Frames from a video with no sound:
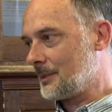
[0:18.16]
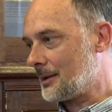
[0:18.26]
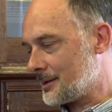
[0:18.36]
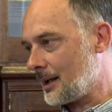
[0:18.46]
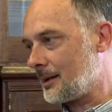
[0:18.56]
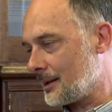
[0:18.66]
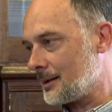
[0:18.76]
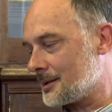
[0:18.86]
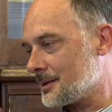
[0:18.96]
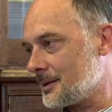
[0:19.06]
understanding
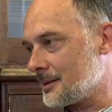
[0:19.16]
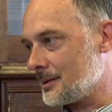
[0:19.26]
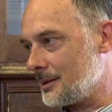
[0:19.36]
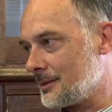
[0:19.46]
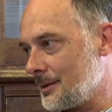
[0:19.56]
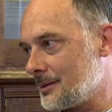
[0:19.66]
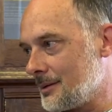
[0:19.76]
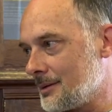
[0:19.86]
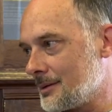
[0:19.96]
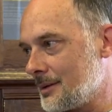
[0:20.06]
is, is, is,
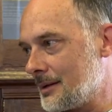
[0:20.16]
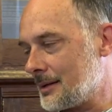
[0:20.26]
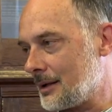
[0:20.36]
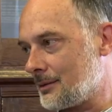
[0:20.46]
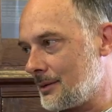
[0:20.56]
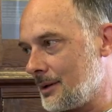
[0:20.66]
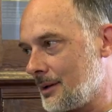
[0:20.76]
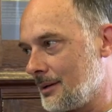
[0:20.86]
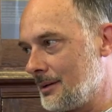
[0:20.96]
is, is saturating.